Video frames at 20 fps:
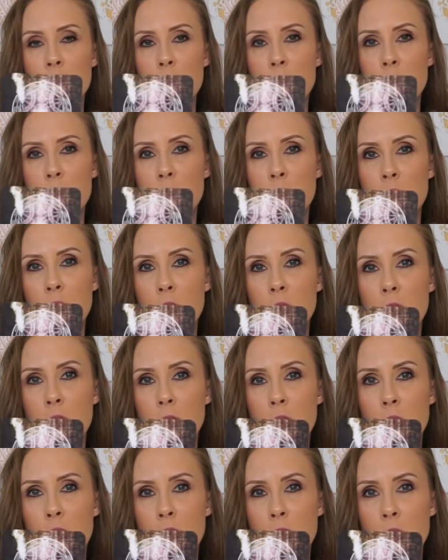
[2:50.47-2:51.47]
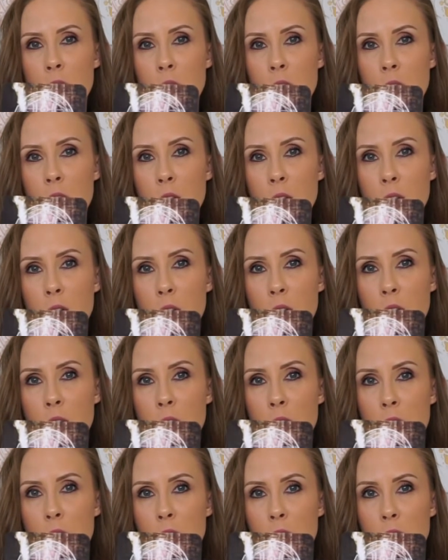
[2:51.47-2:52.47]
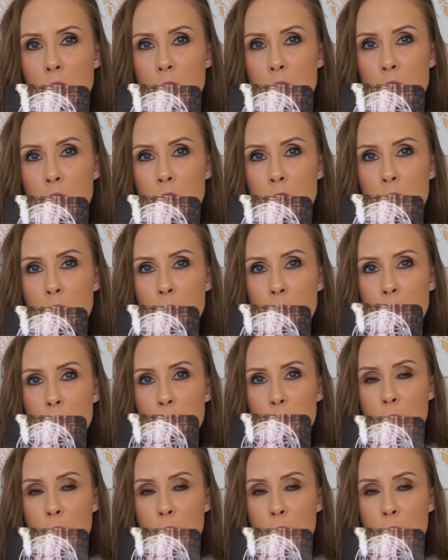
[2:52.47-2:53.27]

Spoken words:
[no speech]